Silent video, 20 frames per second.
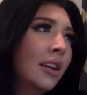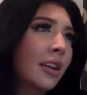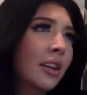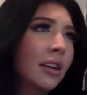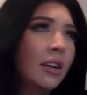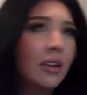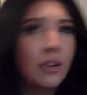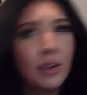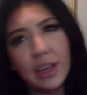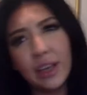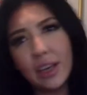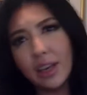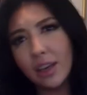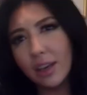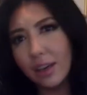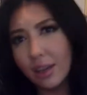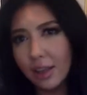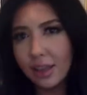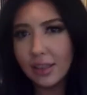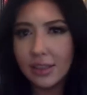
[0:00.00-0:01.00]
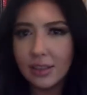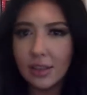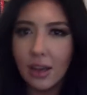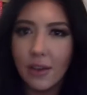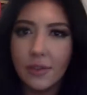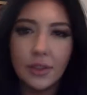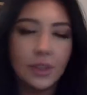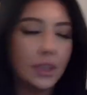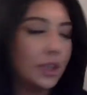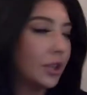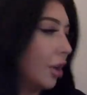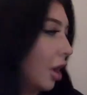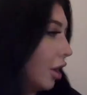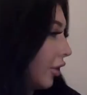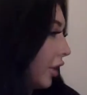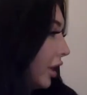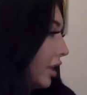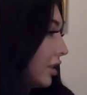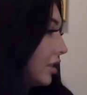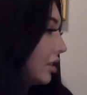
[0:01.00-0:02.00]
Hooey, this is off to a
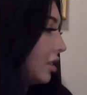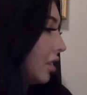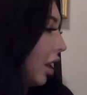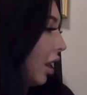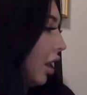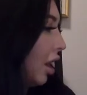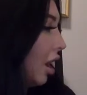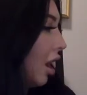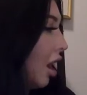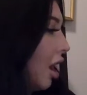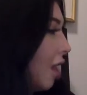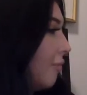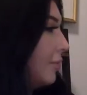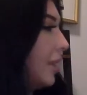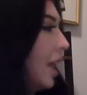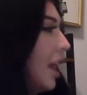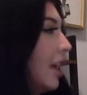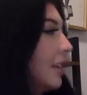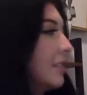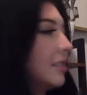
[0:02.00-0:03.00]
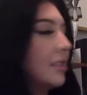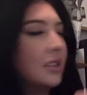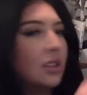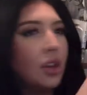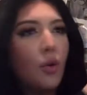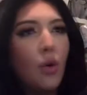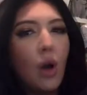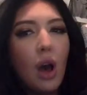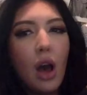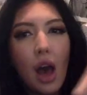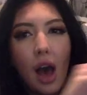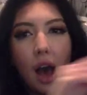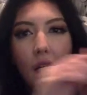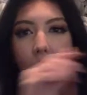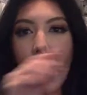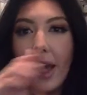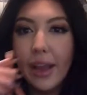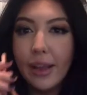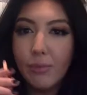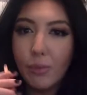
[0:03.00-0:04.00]
great start. Yes, so
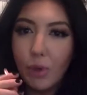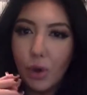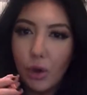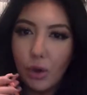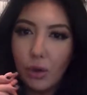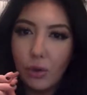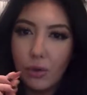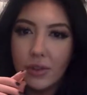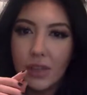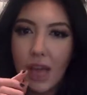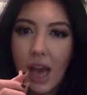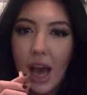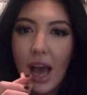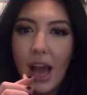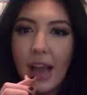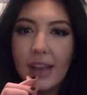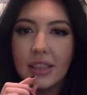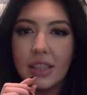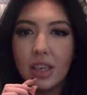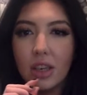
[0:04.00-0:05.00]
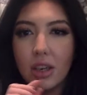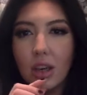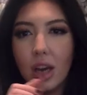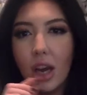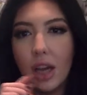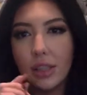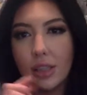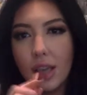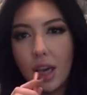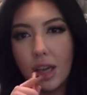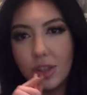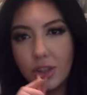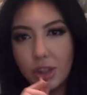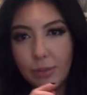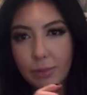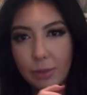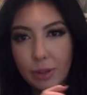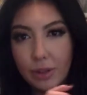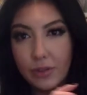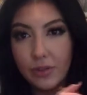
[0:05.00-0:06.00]
I did a cross-country
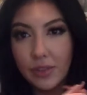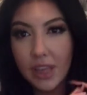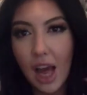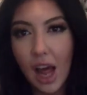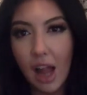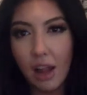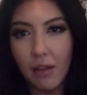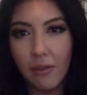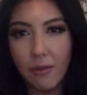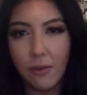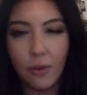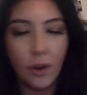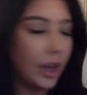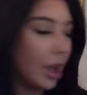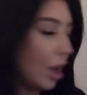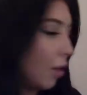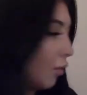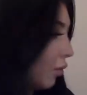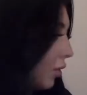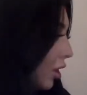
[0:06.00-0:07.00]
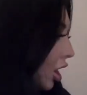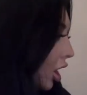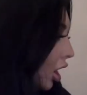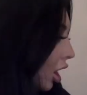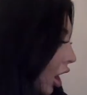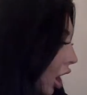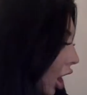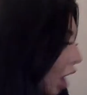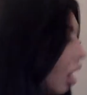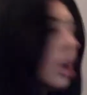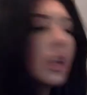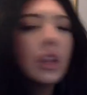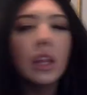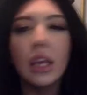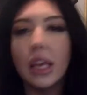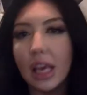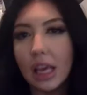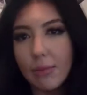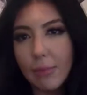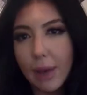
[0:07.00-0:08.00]
move to California. We are currently
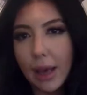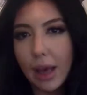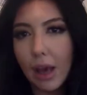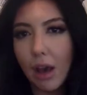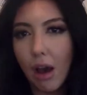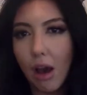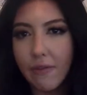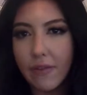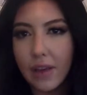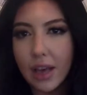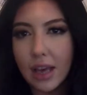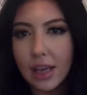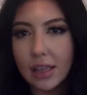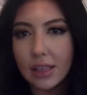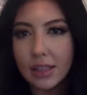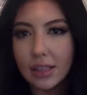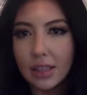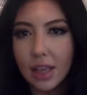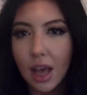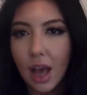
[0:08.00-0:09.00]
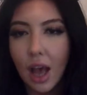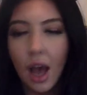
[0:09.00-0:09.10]
in my office.